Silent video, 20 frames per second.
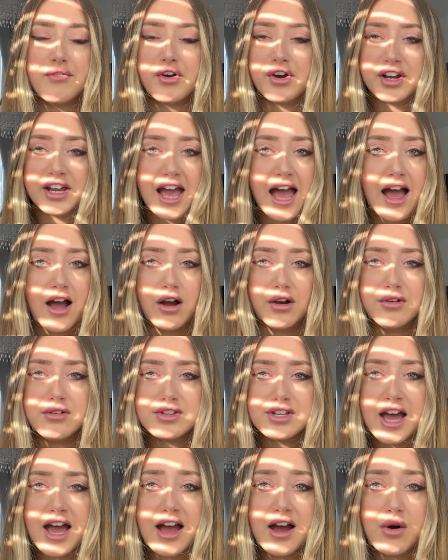a cat
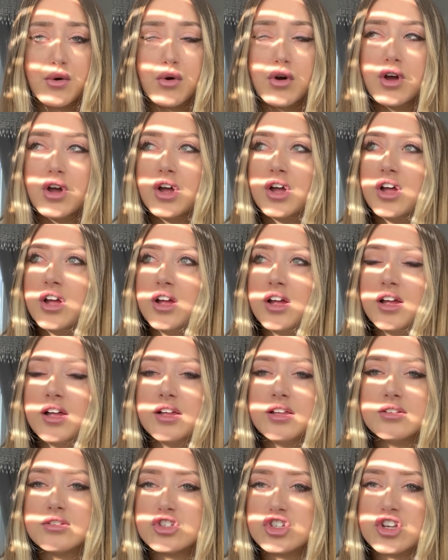hotel,
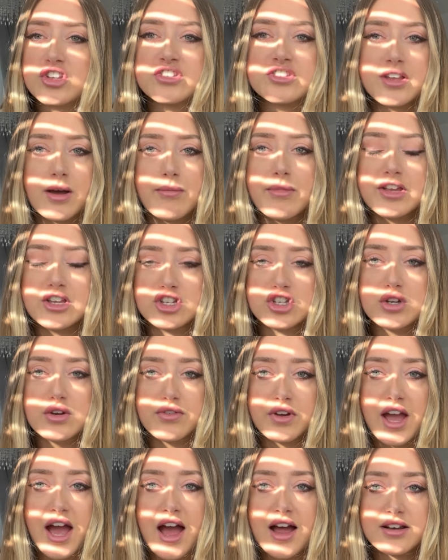just something to do with
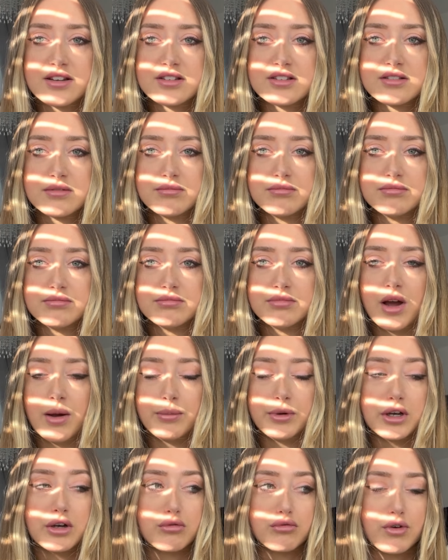cats I'm
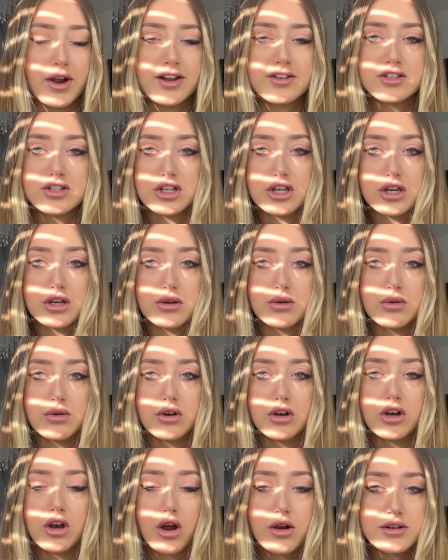going to rescue
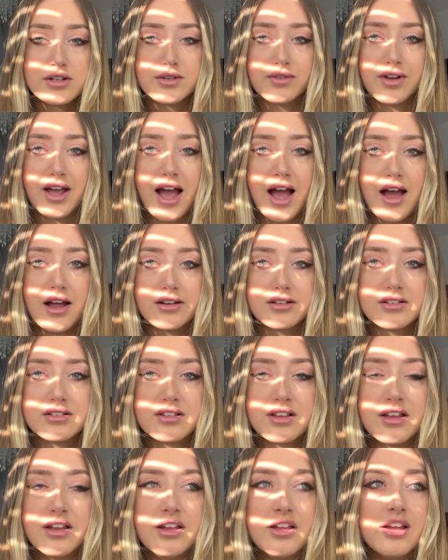loads of cats.
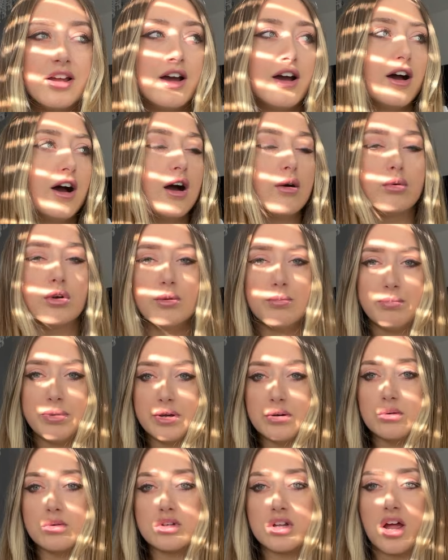I want to
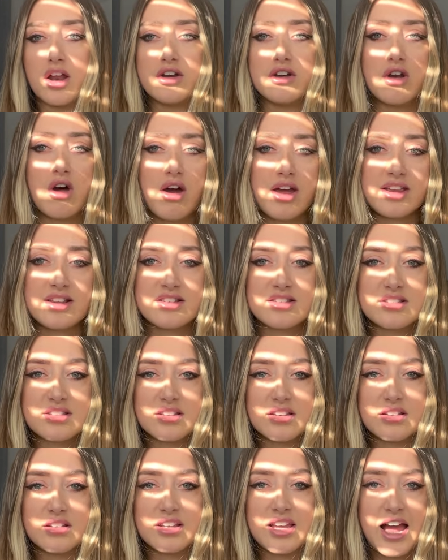build a nice
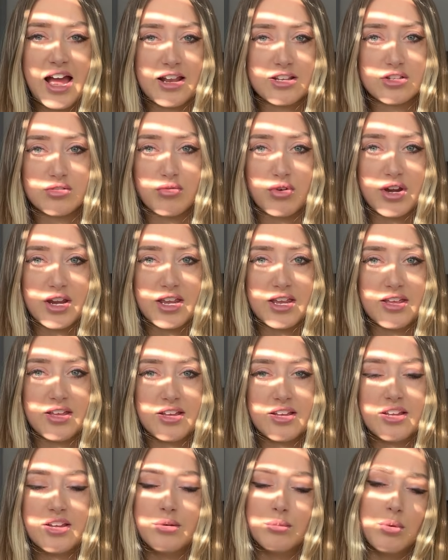cattery
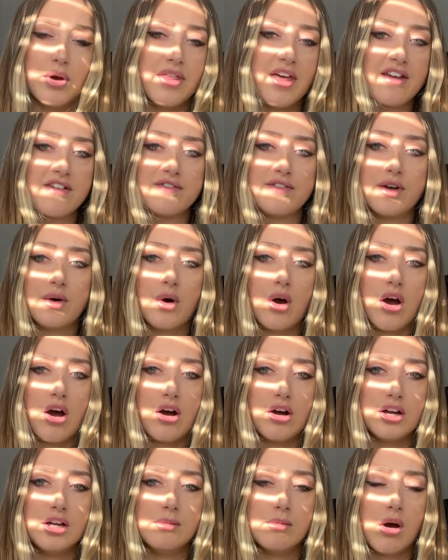where they feel at
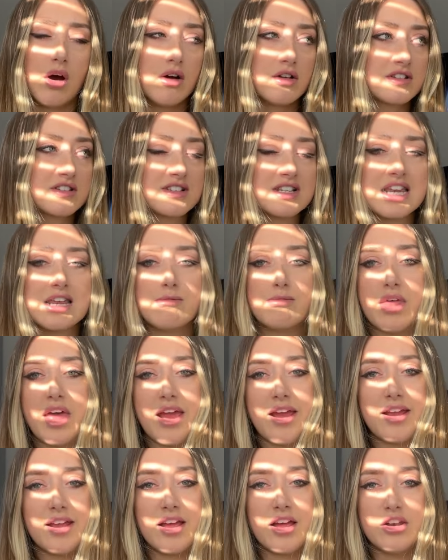home. I'll sleep
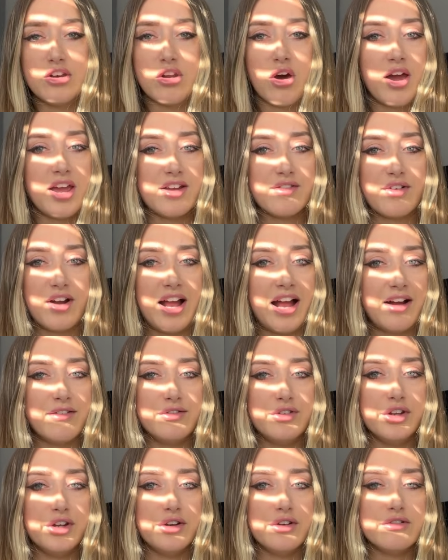there at night if I have
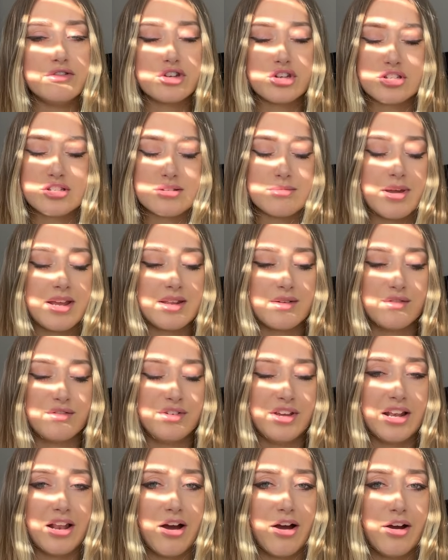to, just to make them
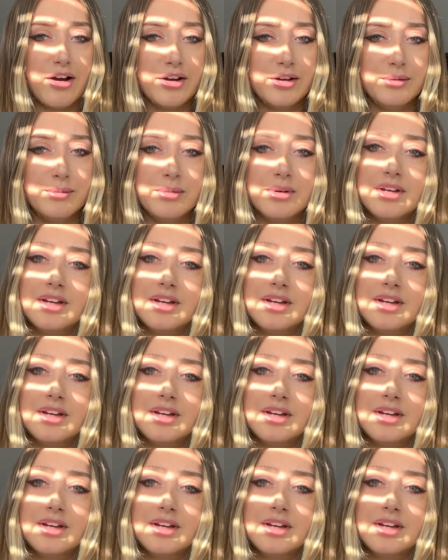feel at home.